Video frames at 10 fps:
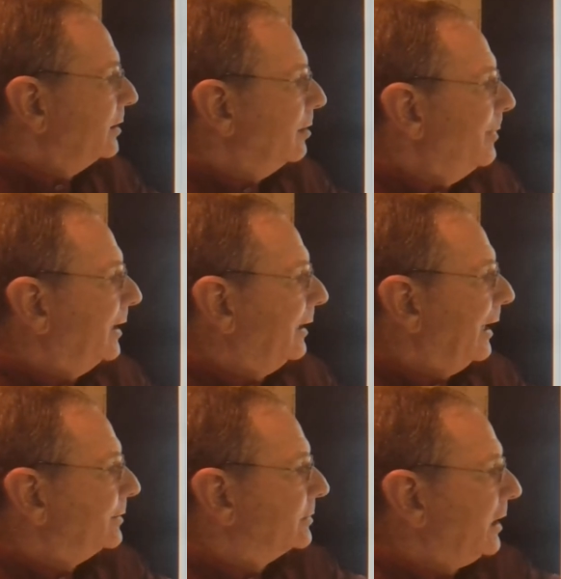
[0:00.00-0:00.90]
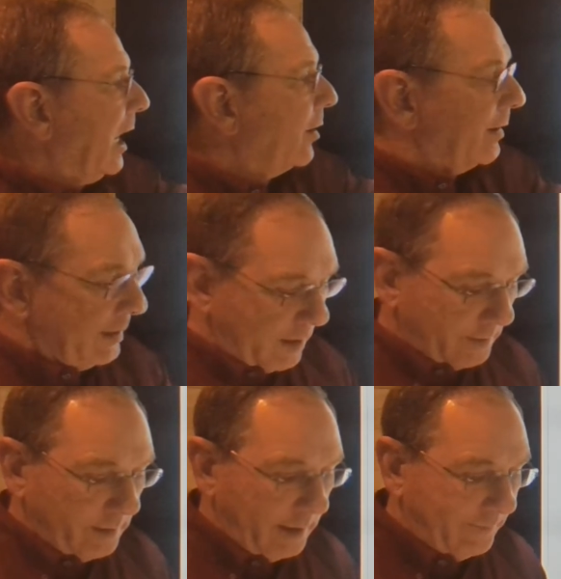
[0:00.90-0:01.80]
to mitigate scouring
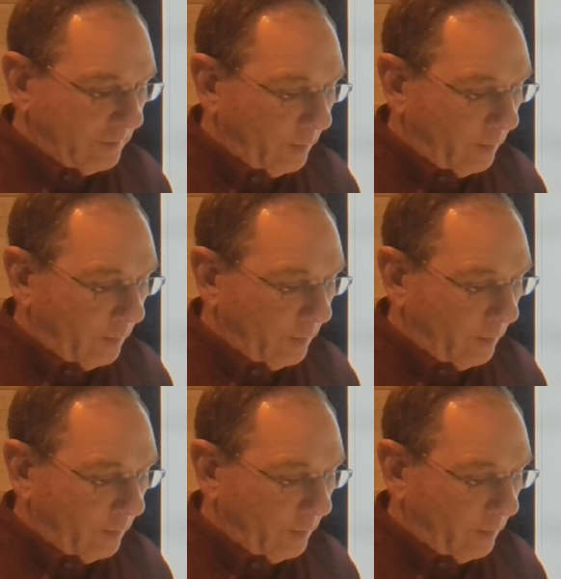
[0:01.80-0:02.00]
underneath the